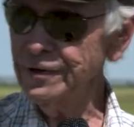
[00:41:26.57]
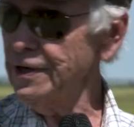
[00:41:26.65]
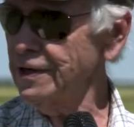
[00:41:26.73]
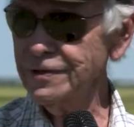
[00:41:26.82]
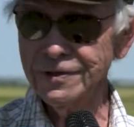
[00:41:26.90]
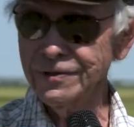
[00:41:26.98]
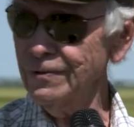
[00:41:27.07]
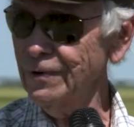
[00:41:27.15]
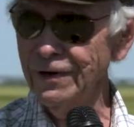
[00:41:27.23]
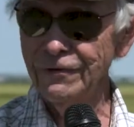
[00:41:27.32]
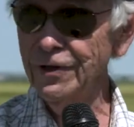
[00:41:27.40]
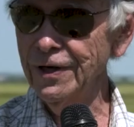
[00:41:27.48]
the desks
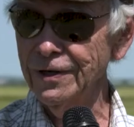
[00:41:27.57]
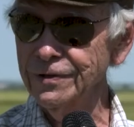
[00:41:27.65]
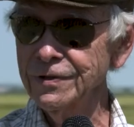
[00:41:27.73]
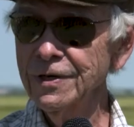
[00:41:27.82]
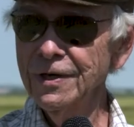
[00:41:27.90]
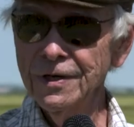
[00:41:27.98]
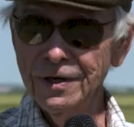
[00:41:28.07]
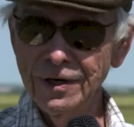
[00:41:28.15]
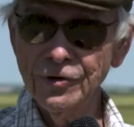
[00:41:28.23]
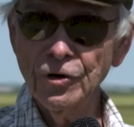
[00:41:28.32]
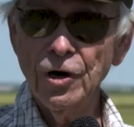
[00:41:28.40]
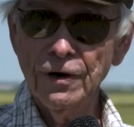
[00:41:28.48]
or everything else,
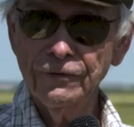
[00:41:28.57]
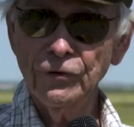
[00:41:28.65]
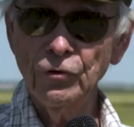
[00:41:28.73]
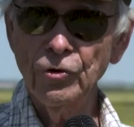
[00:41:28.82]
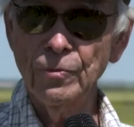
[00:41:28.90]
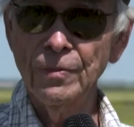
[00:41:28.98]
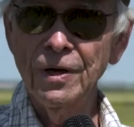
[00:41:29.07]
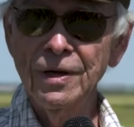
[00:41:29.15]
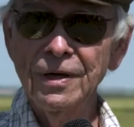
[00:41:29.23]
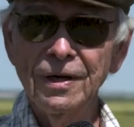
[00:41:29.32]
into half the room.